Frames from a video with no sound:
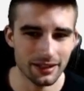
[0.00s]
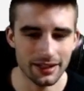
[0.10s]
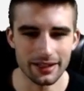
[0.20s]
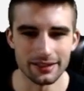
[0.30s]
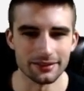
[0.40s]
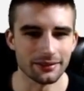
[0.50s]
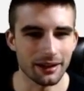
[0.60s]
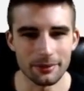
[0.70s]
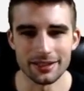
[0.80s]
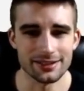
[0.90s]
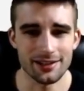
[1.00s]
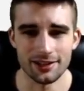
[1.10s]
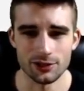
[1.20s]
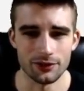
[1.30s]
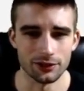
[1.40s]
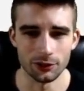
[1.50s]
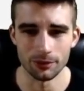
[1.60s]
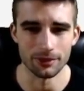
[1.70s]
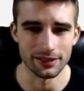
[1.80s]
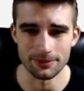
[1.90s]
And I mean, the Seahawks do have the lower
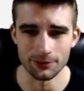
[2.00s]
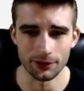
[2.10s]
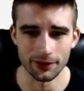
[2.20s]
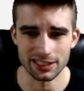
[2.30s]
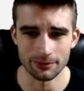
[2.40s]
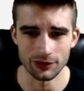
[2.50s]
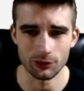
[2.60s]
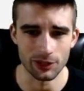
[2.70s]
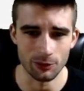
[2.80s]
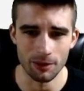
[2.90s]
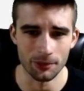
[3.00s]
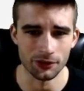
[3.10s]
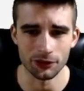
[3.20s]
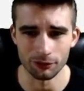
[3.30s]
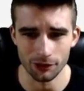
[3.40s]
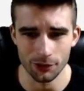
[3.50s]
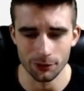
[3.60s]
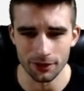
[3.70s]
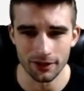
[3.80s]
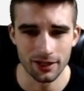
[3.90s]
implied team total against them at 21, but they're on the
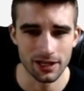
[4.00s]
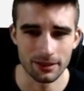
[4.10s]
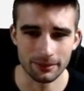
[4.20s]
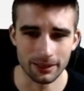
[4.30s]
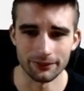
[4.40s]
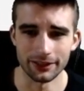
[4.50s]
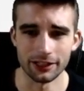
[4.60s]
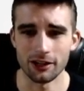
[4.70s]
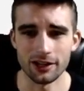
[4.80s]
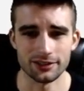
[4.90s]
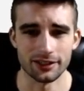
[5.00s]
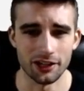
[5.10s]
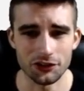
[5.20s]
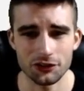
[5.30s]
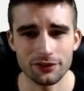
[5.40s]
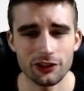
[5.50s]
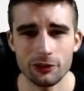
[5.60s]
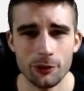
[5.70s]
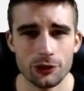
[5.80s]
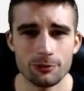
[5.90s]
road kind of like across the country for
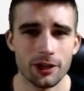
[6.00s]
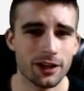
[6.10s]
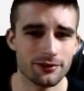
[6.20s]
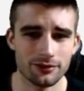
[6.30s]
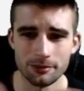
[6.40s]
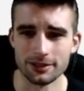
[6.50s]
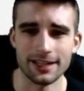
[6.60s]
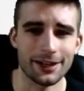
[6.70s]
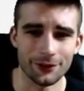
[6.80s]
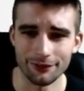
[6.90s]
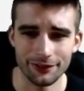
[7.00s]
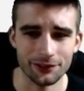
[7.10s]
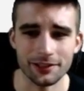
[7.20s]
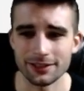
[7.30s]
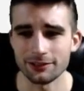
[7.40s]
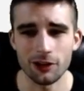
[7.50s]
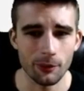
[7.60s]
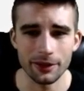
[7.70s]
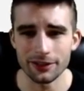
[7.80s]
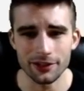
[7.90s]
the most part, from Seattle to Philly. That's a long
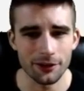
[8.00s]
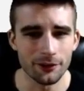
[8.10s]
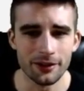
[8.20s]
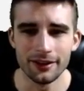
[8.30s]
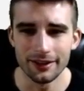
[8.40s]
way to go.